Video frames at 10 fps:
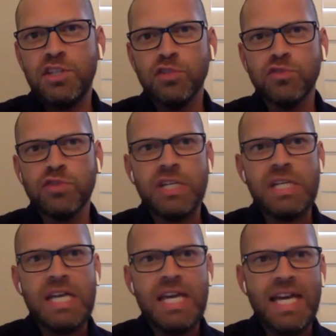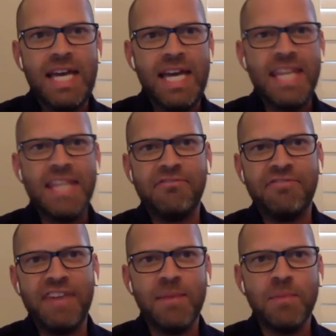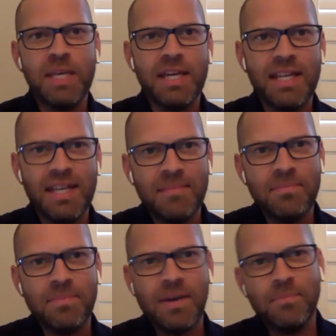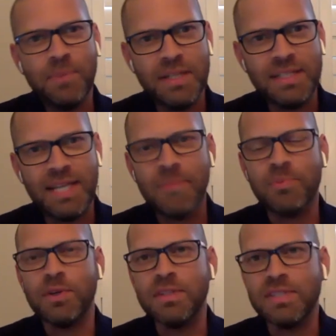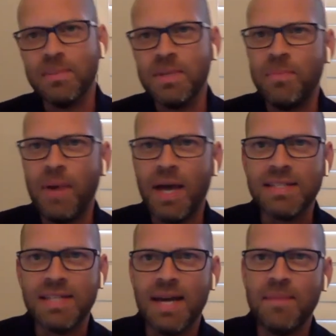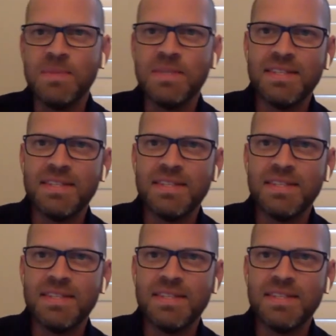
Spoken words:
children and the family kind of put a damper on some of the pastimes,